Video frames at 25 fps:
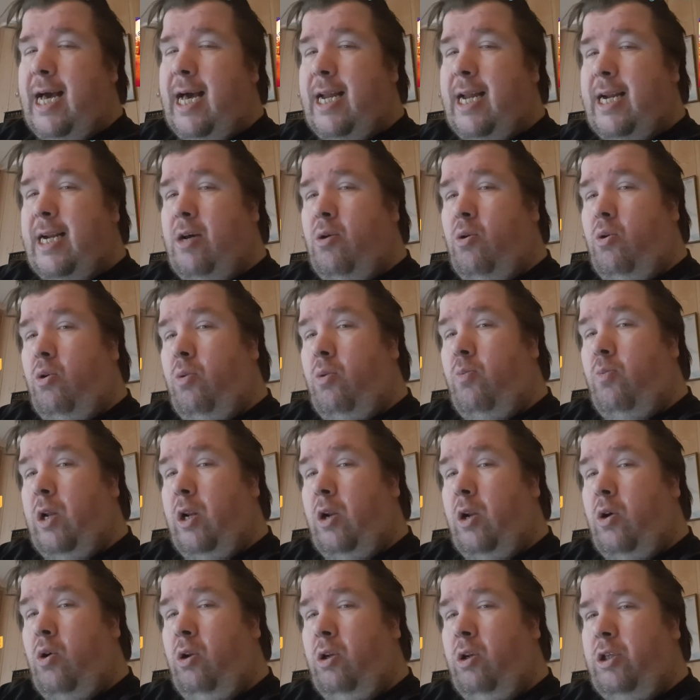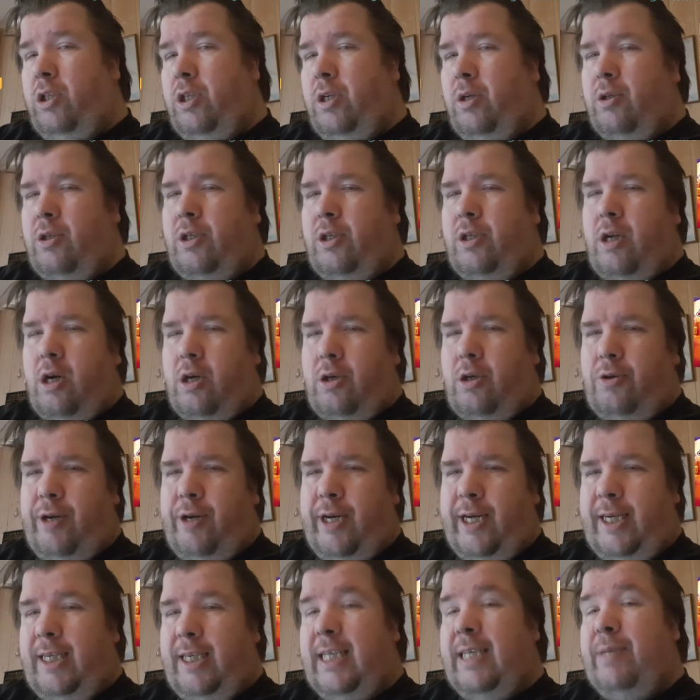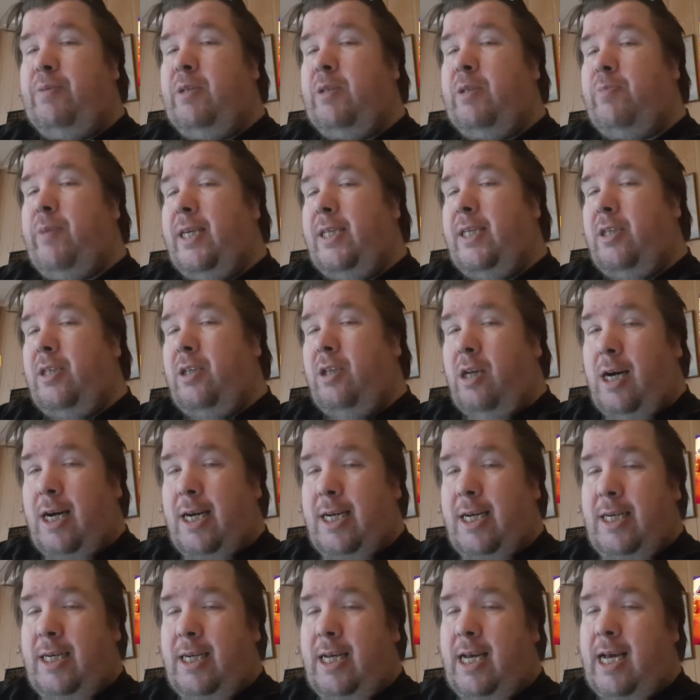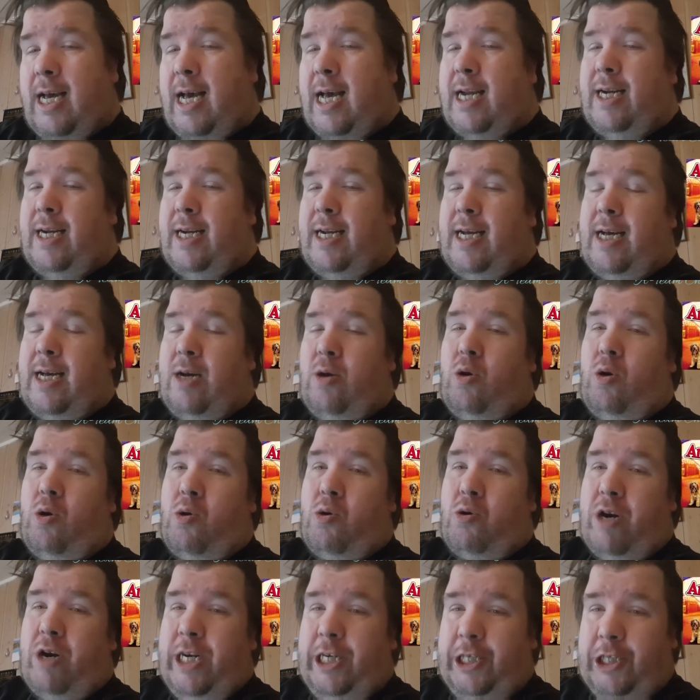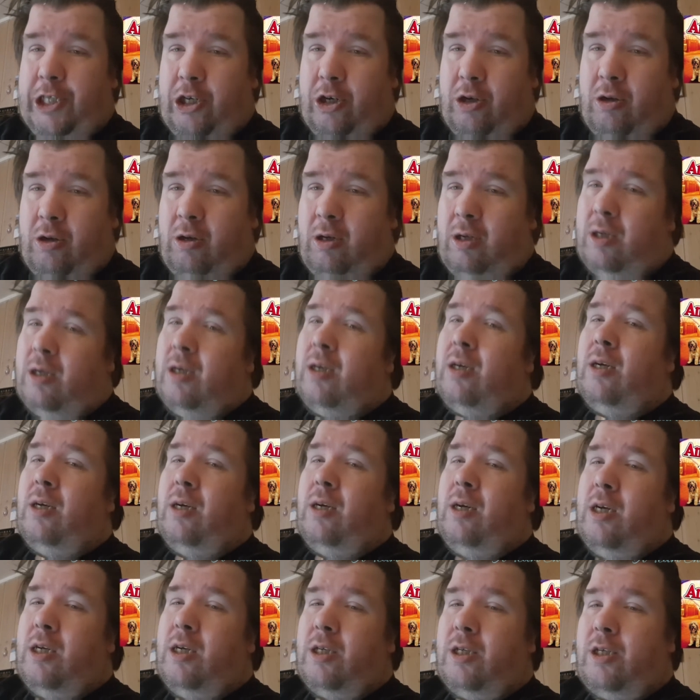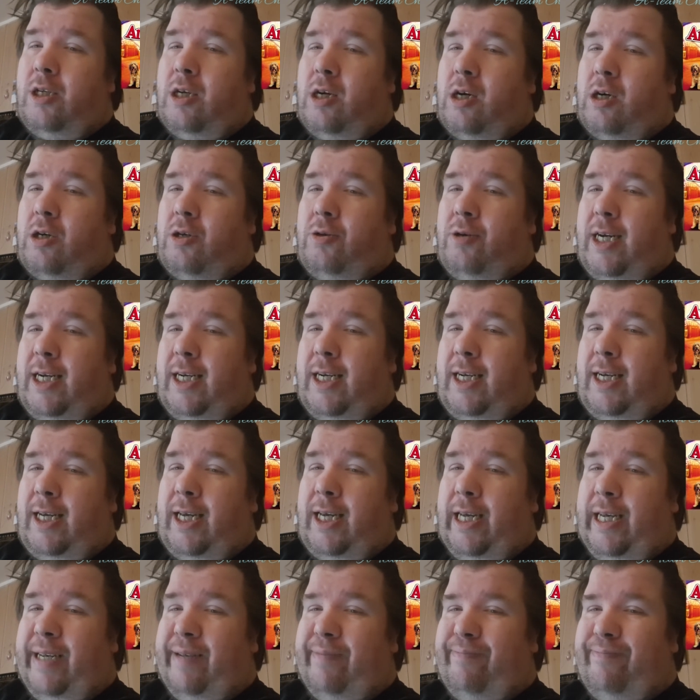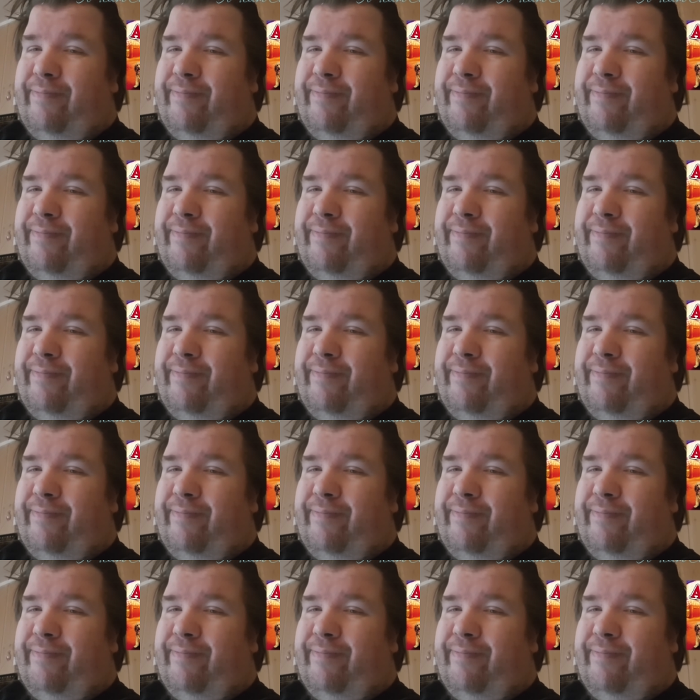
And, well, also Star Trek Deep Space Nine and the original Star Trek.